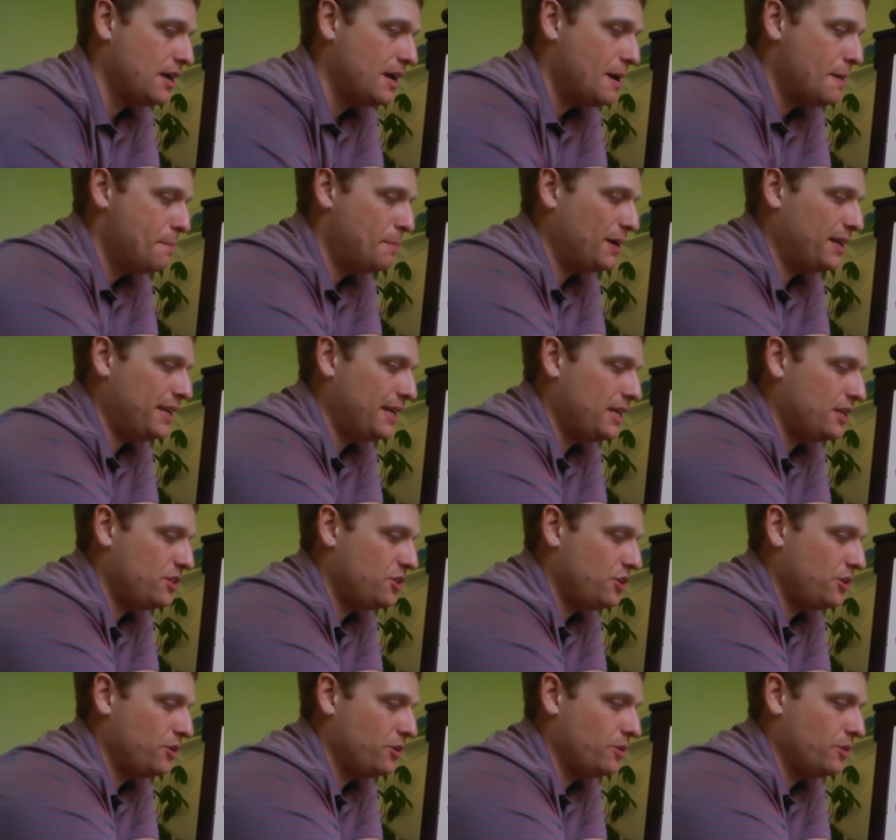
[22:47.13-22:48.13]
but
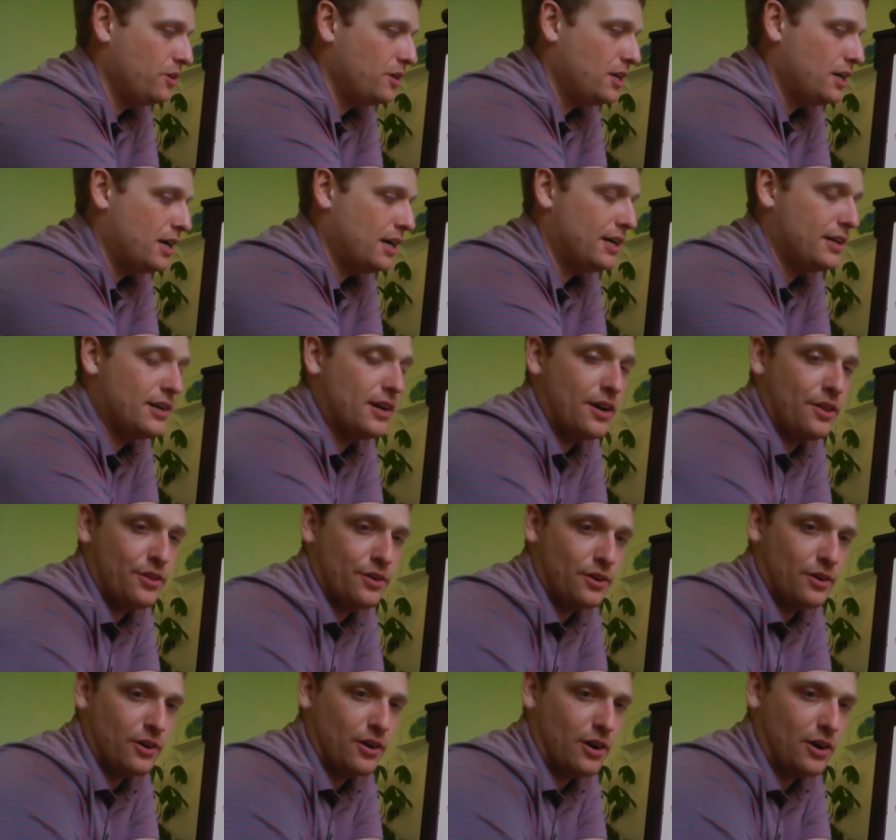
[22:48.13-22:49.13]
into
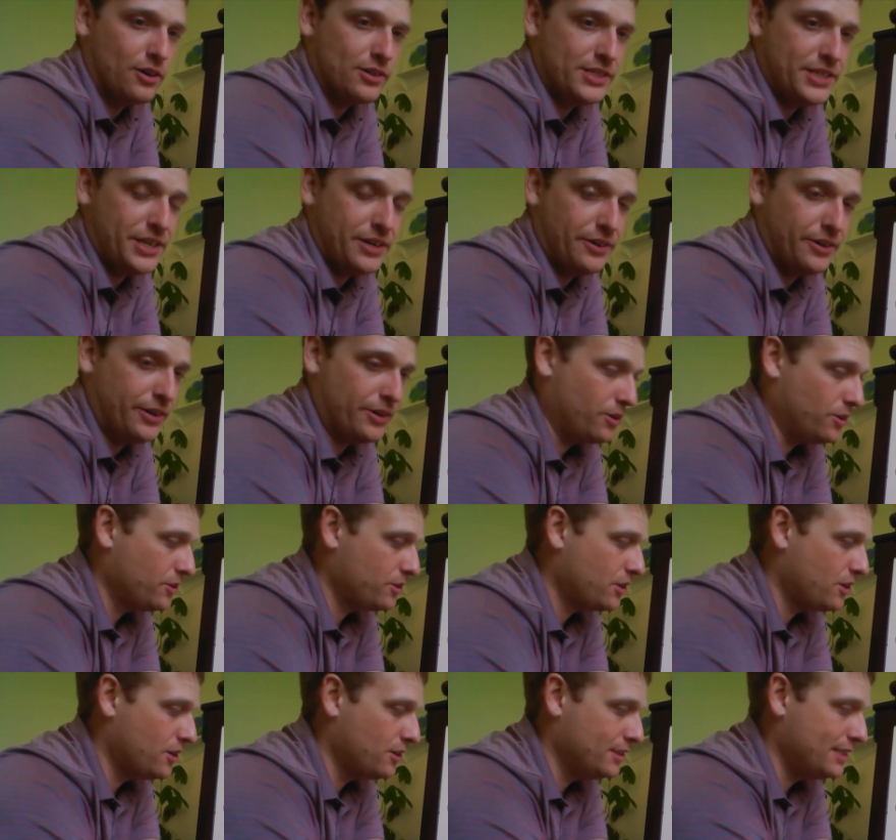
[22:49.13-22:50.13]
another arteriole
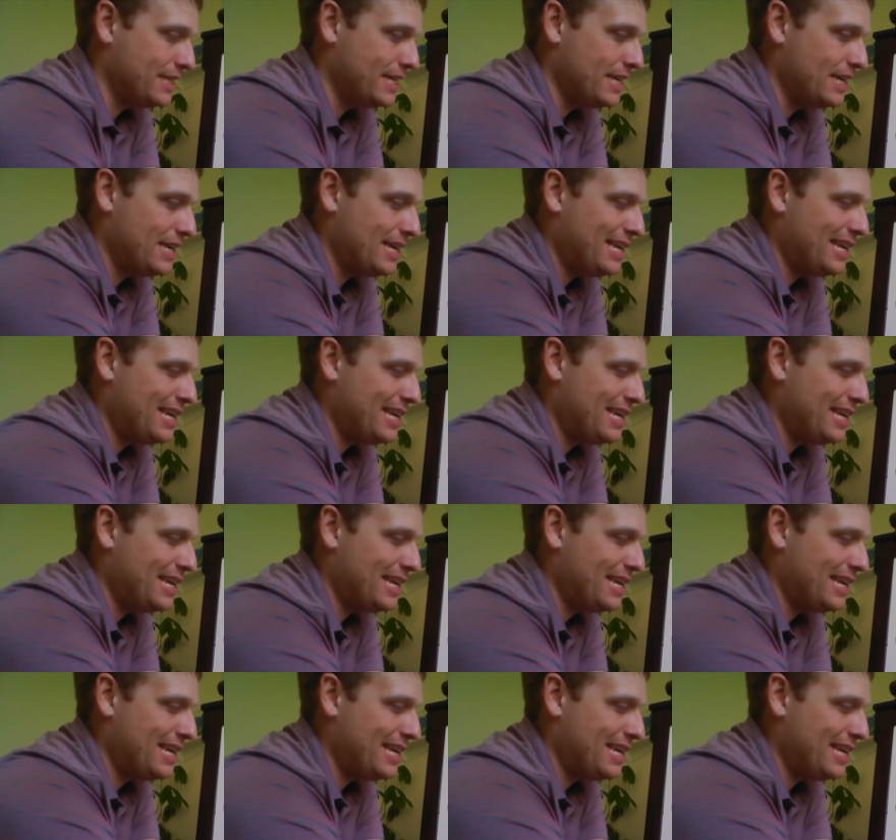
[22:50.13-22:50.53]
called the